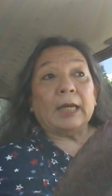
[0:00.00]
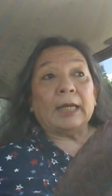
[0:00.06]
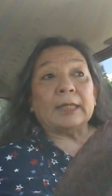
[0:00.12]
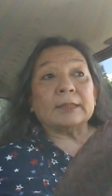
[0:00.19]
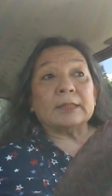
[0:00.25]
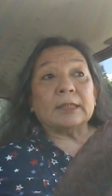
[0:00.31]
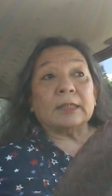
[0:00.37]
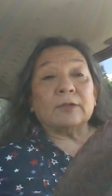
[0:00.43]

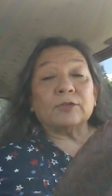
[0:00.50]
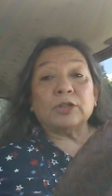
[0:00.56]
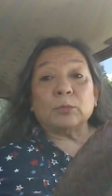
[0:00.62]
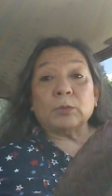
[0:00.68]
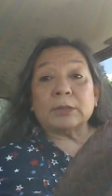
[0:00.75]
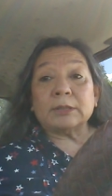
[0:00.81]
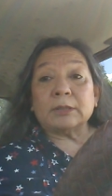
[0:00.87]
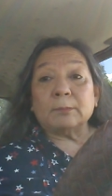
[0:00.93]
and seeing if
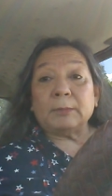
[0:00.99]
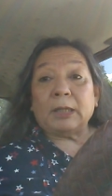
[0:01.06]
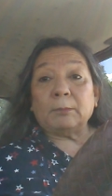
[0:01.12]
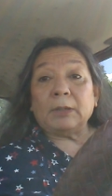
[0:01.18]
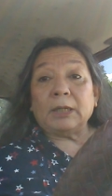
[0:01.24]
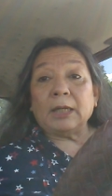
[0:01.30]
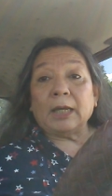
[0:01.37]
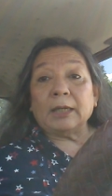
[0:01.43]
she wants to
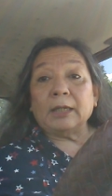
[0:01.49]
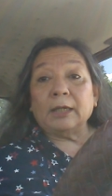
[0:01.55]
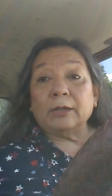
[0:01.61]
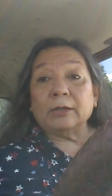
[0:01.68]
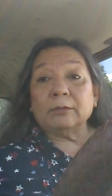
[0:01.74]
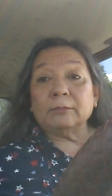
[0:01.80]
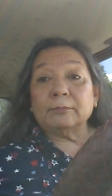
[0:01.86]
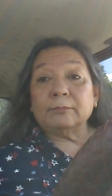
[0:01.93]
meet me down
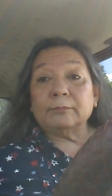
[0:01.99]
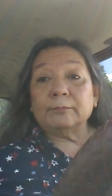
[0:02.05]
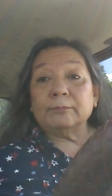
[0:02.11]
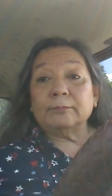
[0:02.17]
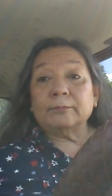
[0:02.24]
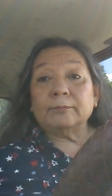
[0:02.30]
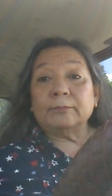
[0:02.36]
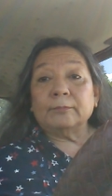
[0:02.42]
here.
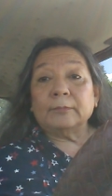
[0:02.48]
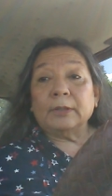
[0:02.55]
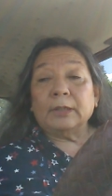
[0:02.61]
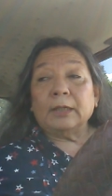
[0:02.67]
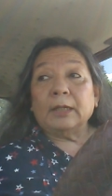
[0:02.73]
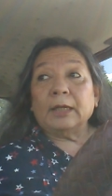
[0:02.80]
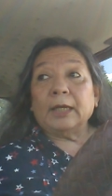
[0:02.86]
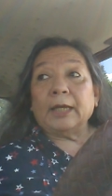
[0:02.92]

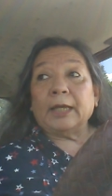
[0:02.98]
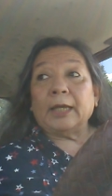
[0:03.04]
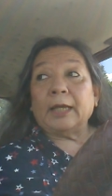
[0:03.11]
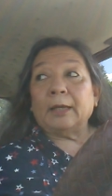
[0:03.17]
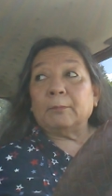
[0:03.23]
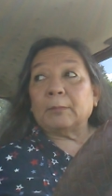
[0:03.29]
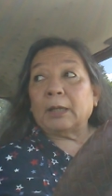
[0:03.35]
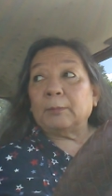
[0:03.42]

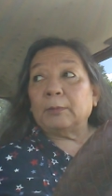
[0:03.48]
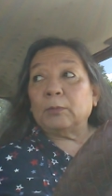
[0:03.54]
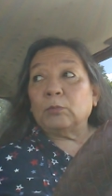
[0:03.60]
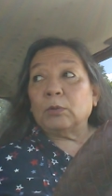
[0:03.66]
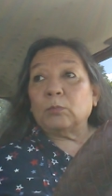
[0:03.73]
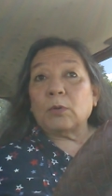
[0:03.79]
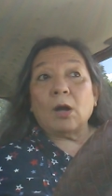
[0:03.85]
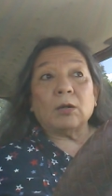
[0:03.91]
And maybe
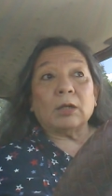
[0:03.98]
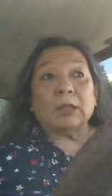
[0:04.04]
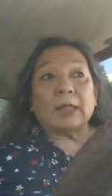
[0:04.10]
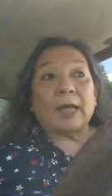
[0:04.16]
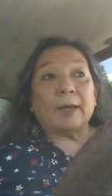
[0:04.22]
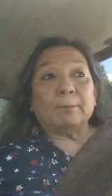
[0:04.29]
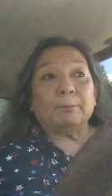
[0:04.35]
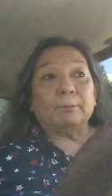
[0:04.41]
we'll walk a
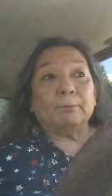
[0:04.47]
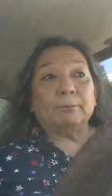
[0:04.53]
lap.